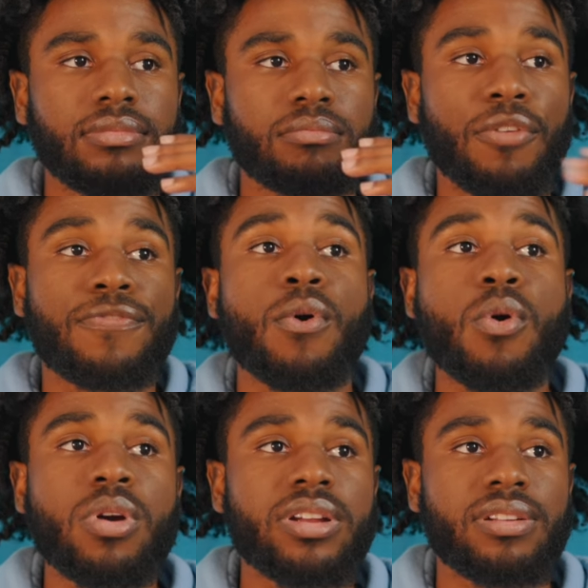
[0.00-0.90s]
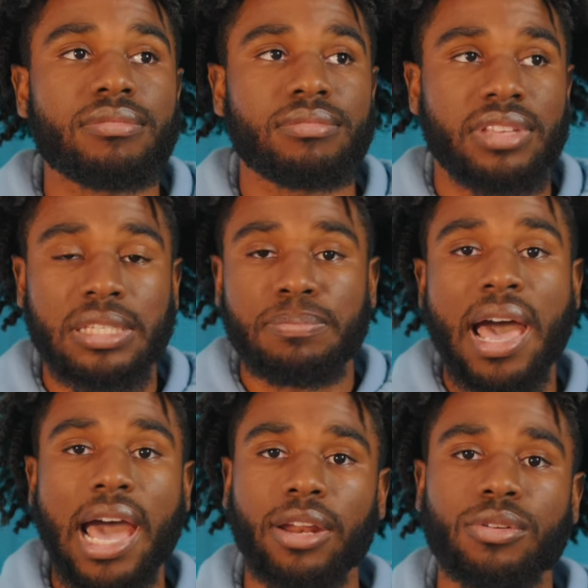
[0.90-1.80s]
before this
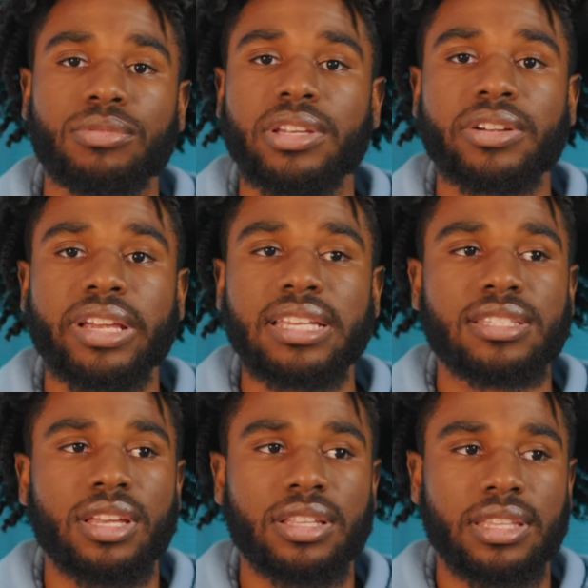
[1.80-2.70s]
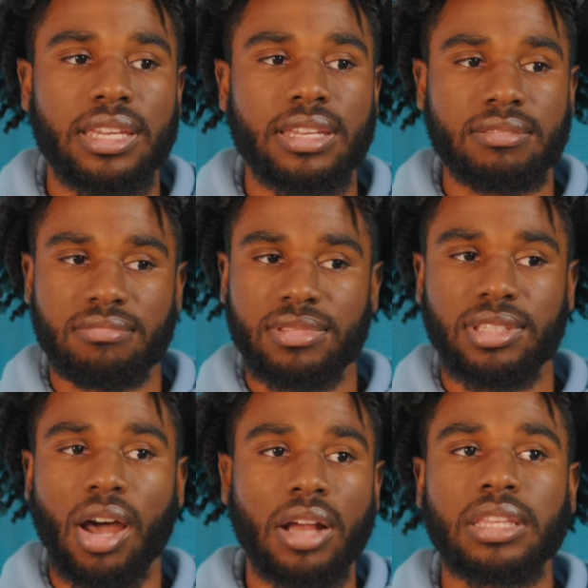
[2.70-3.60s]
battle, there is nothing
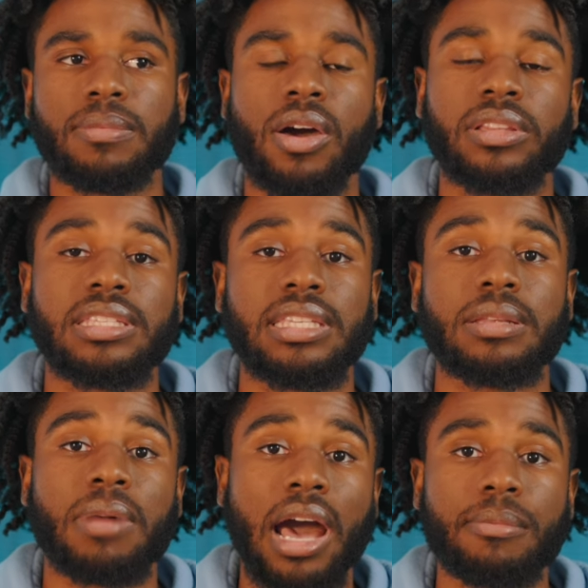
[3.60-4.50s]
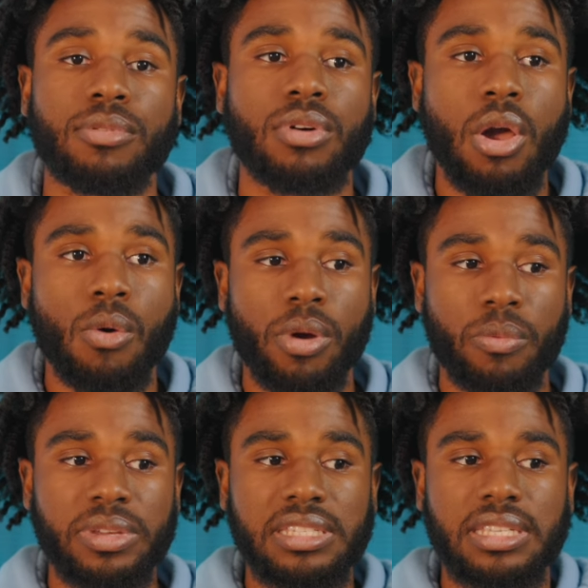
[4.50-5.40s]
talked about, at least in the Bible, where
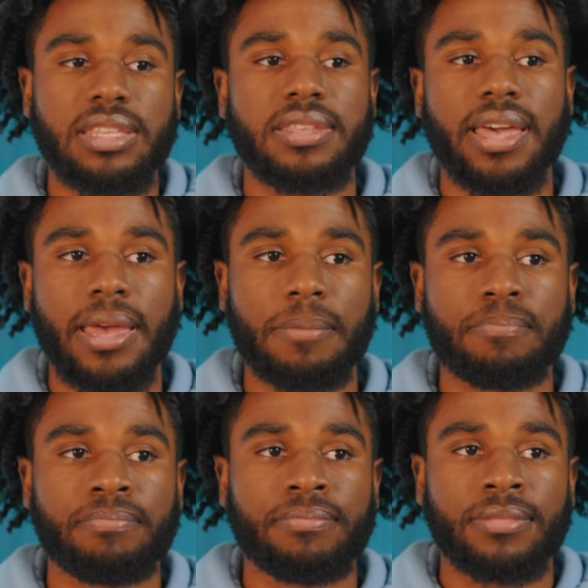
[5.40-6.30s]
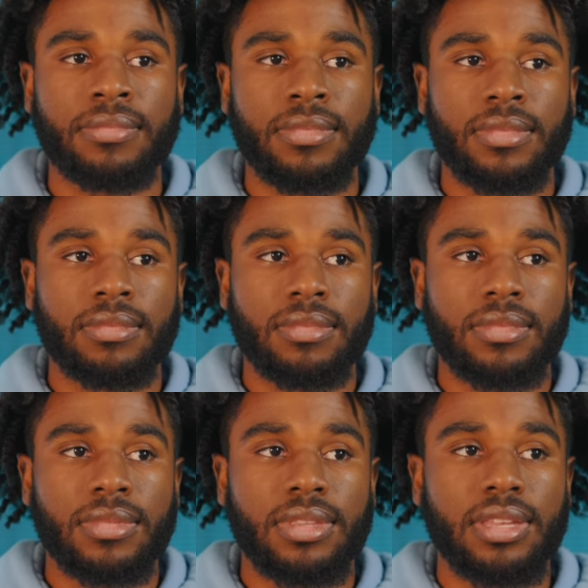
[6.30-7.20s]
we see that
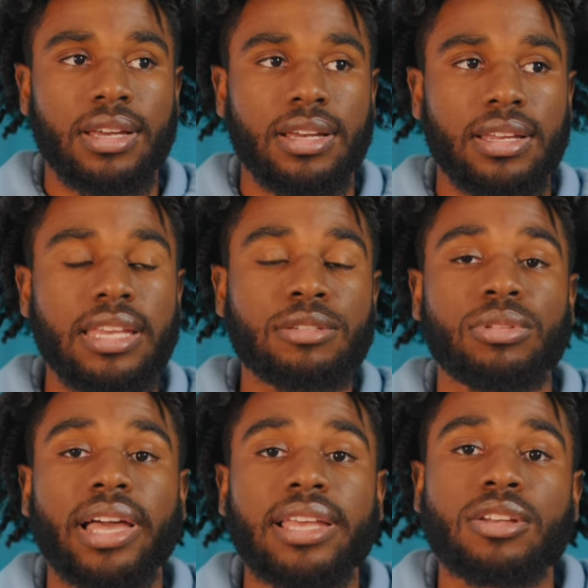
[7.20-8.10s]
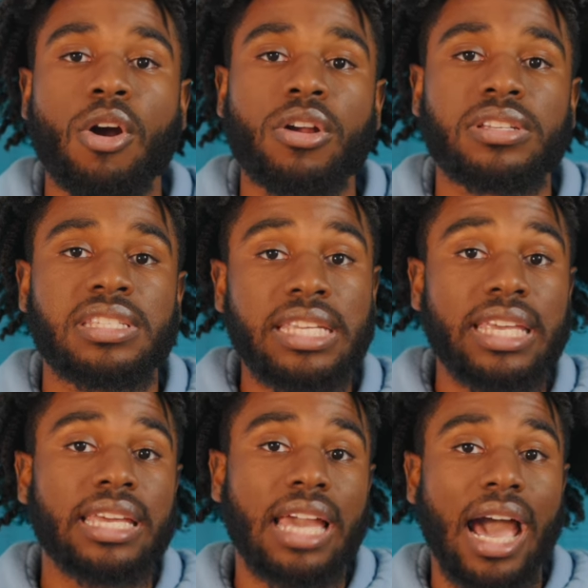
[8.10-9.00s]
the Israelites are
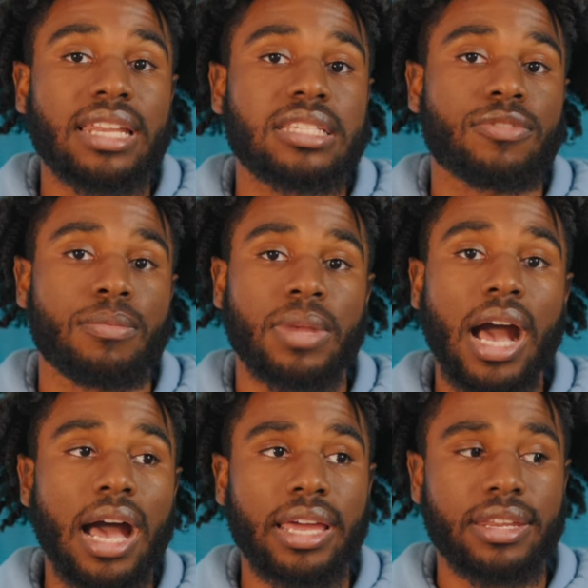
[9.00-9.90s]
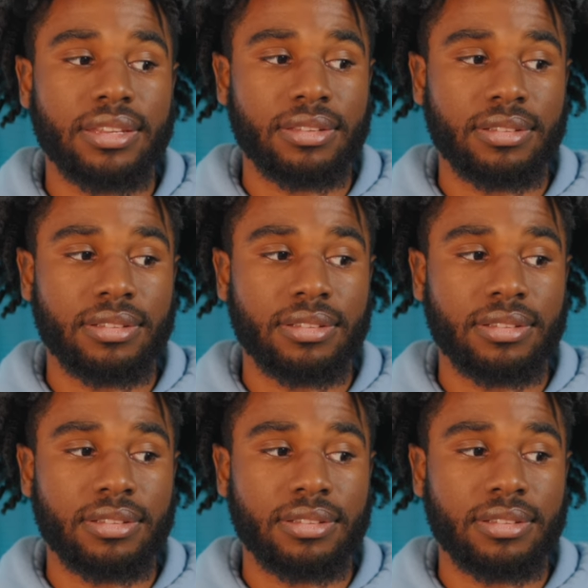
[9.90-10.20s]
seeking guidance from God